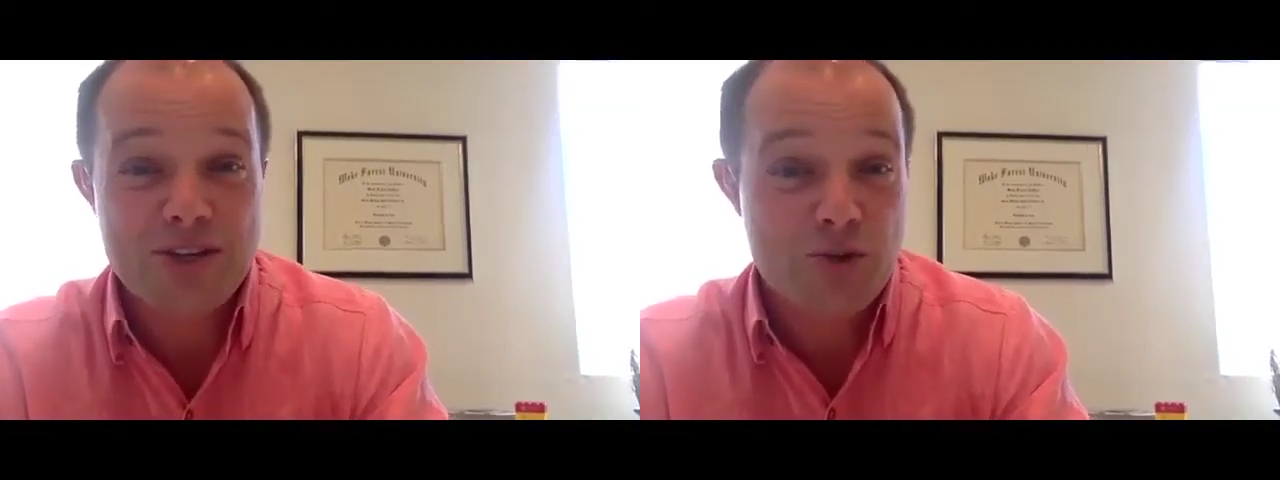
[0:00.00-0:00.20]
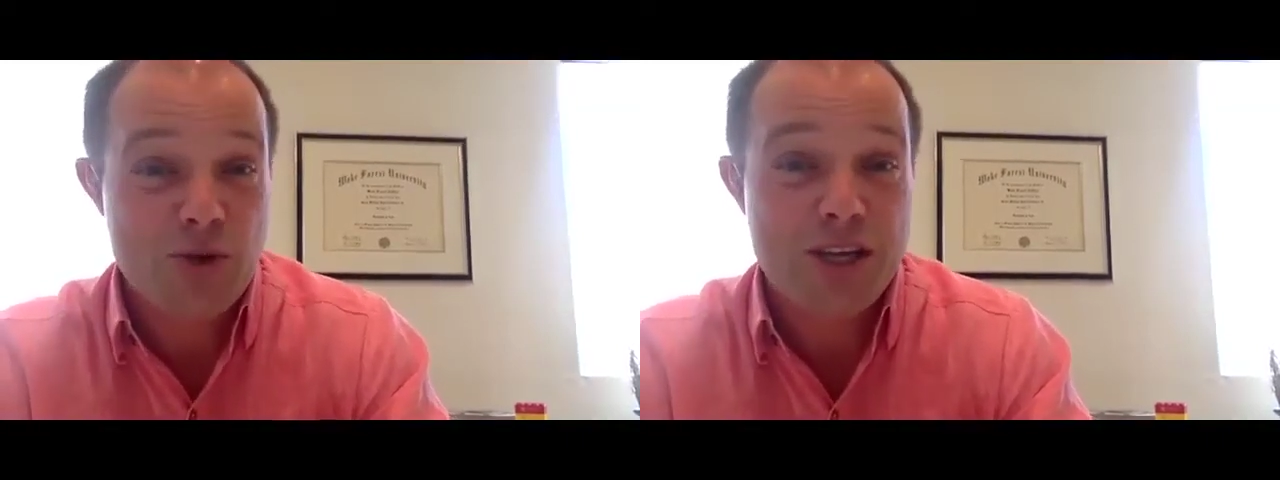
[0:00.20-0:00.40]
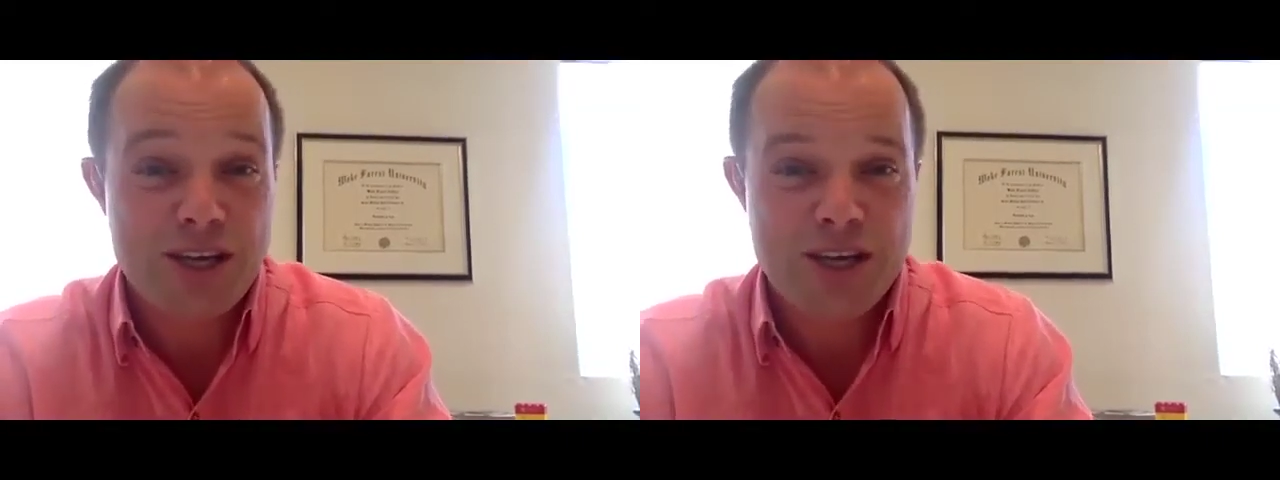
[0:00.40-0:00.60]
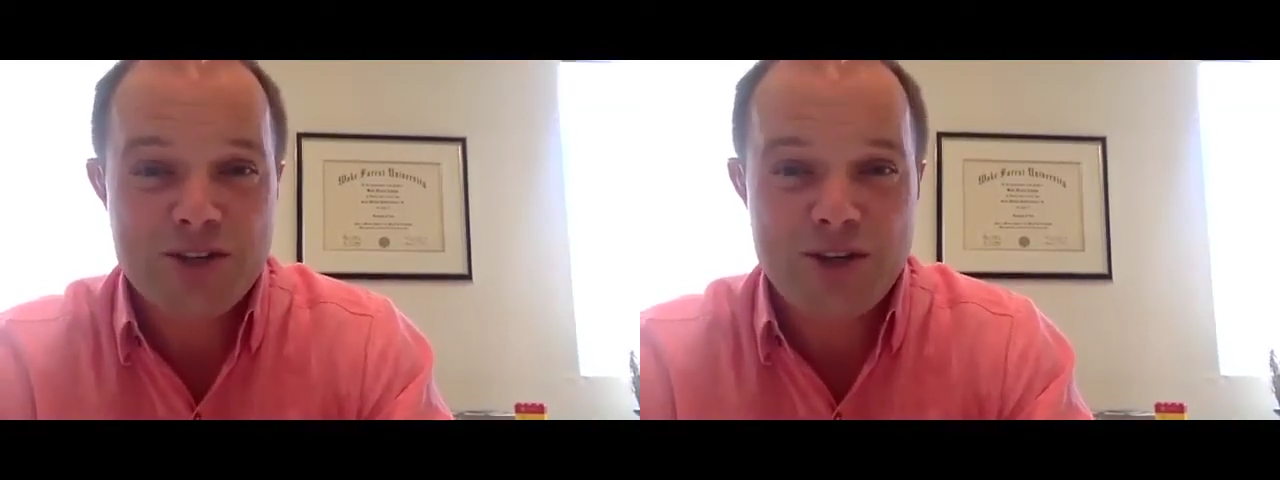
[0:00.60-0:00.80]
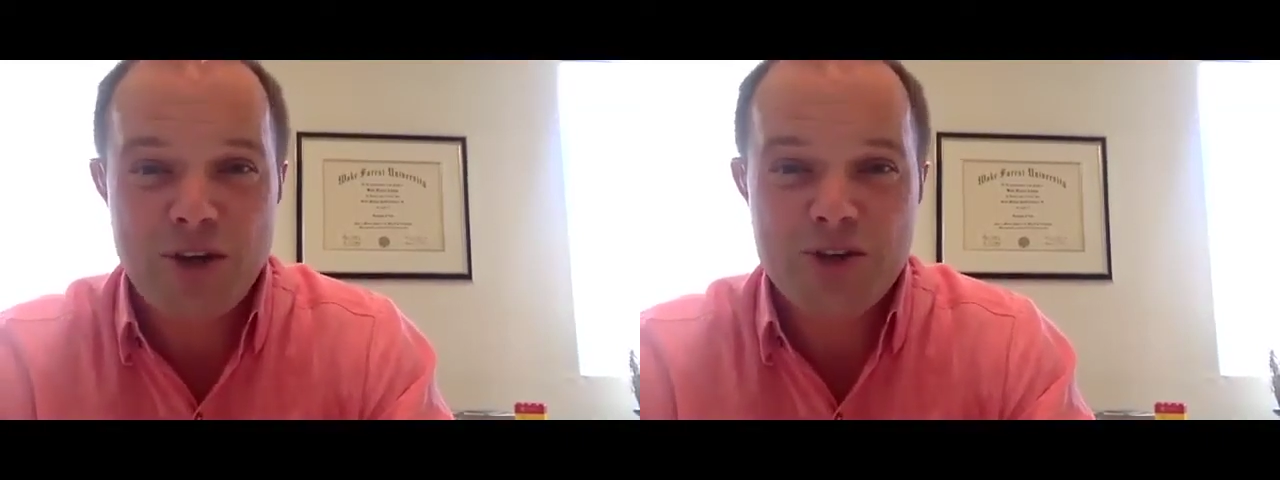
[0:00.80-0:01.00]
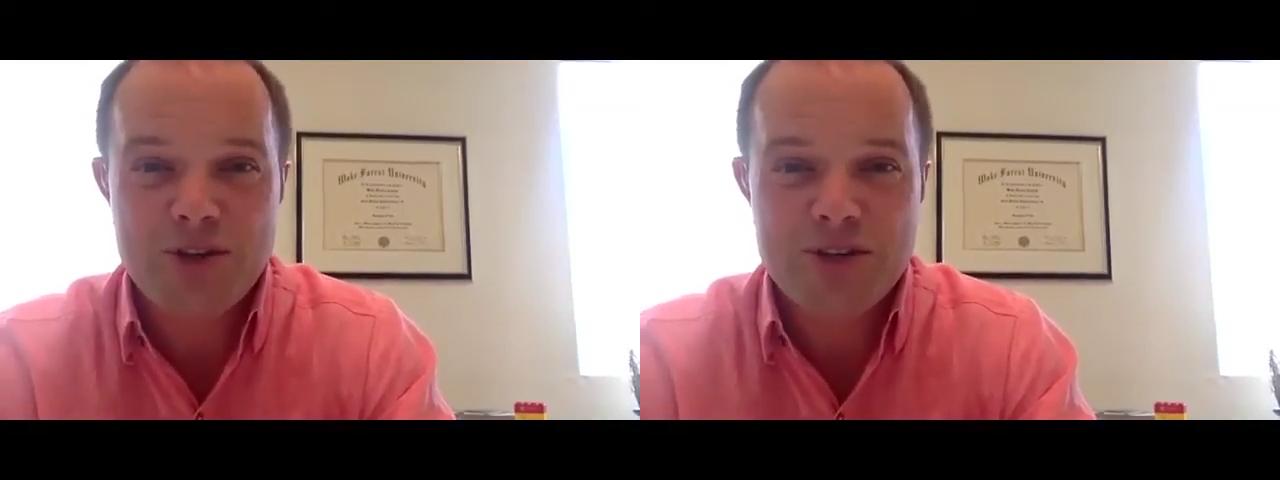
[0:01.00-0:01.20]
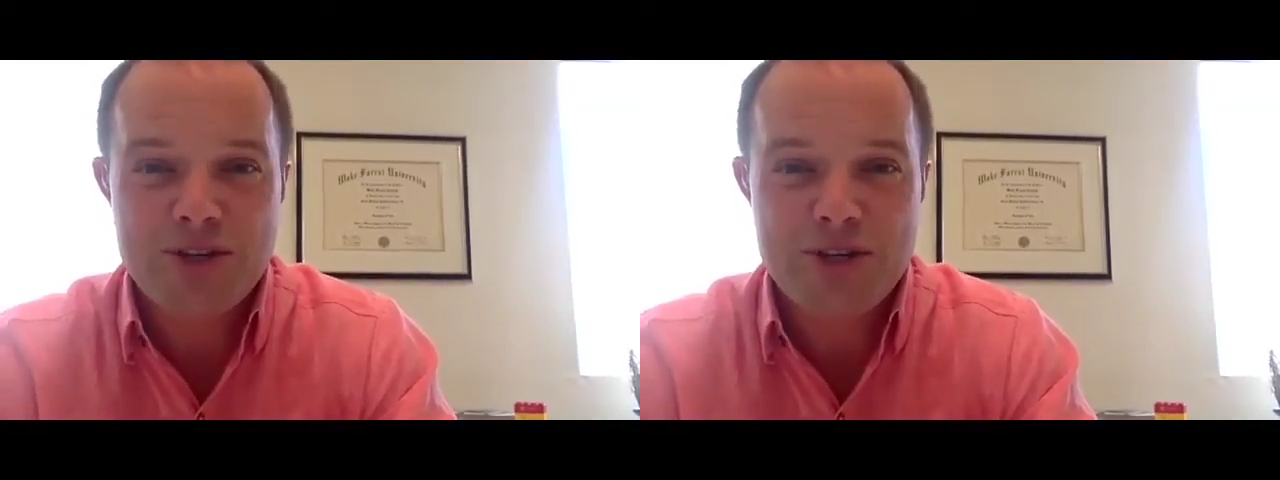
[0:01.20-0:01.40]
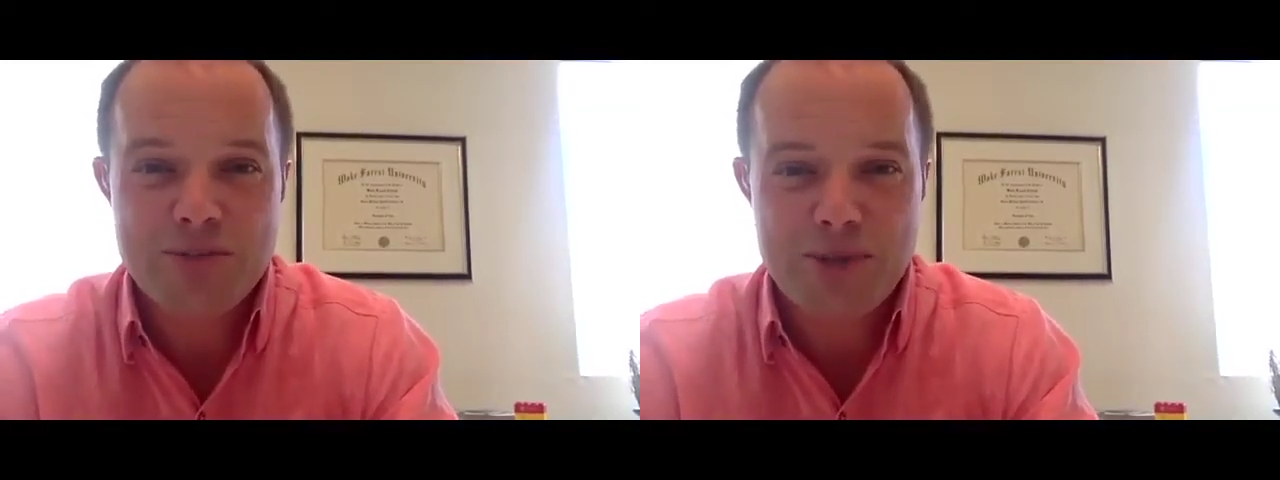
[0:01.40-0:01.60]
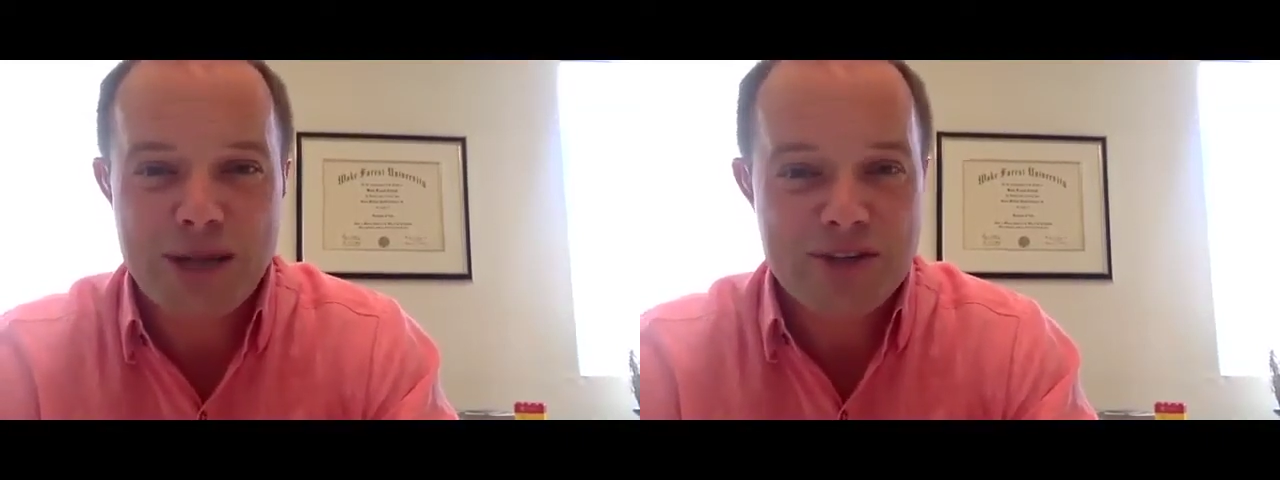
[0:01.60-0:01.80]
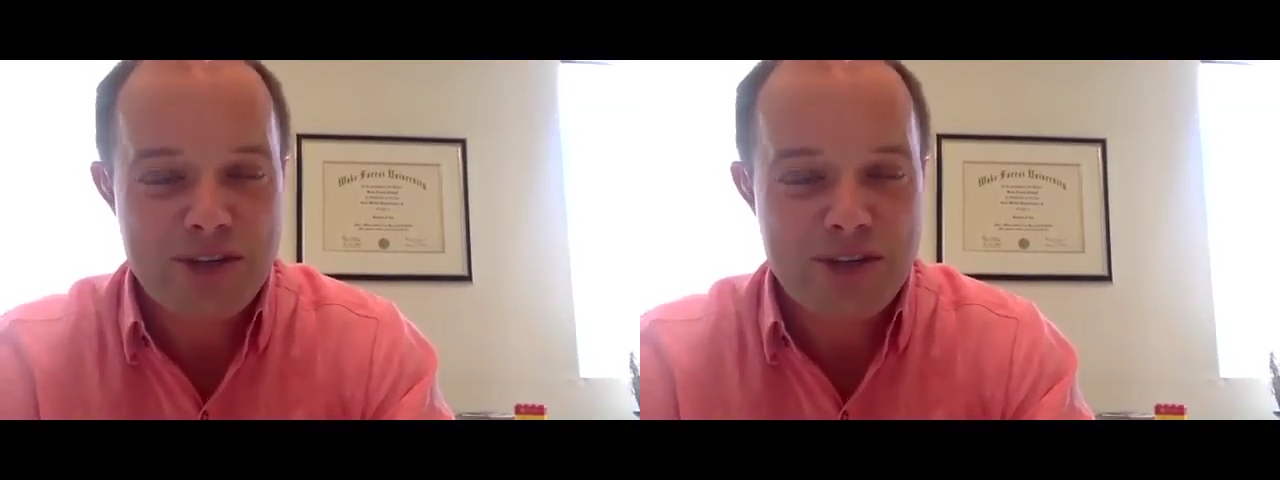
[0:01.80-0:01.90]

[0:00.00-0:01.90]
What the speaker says: It's really good. It's called Transition Plans.